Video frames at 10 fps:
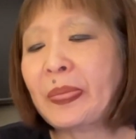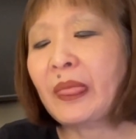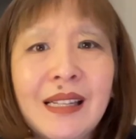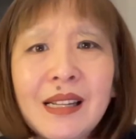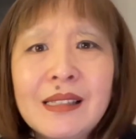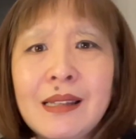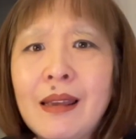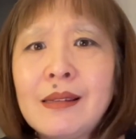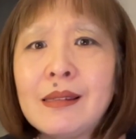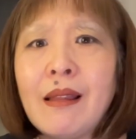It does
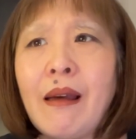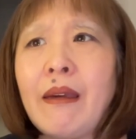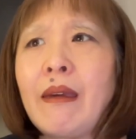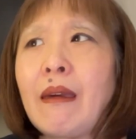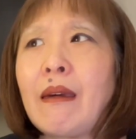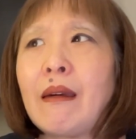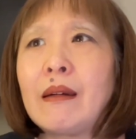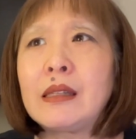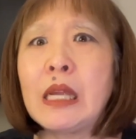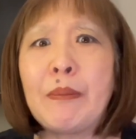taste like
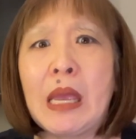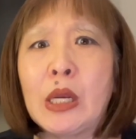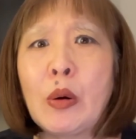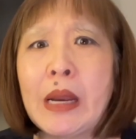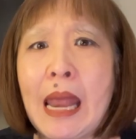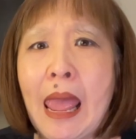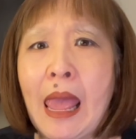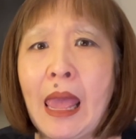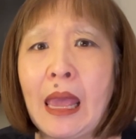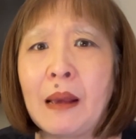tomato and
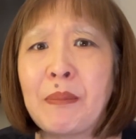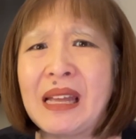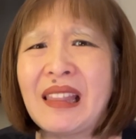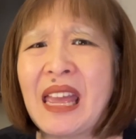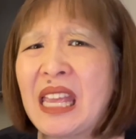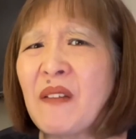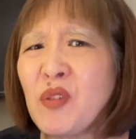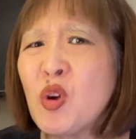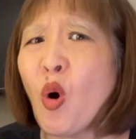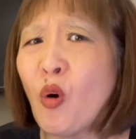egg, but like if
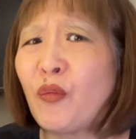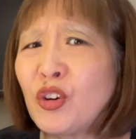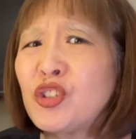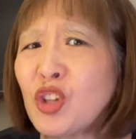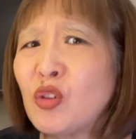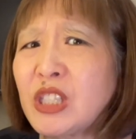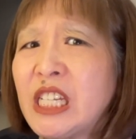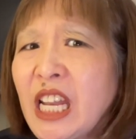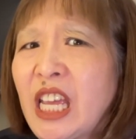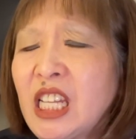you over
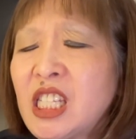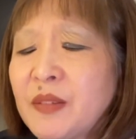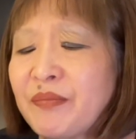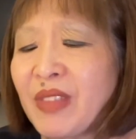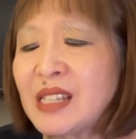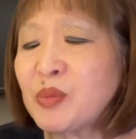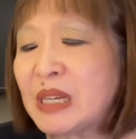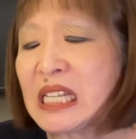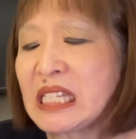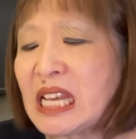salted it. That's
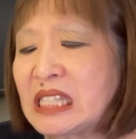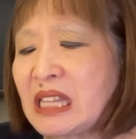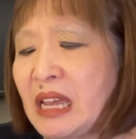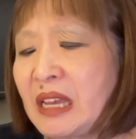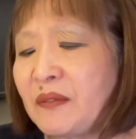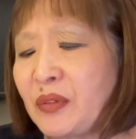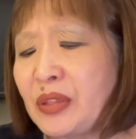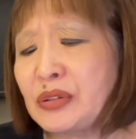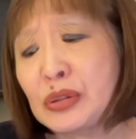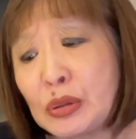what it tastes like for
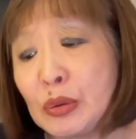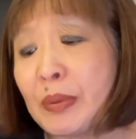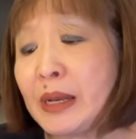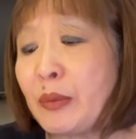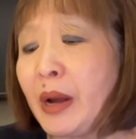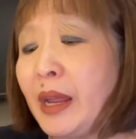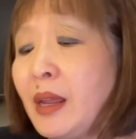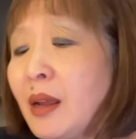the soup anyway.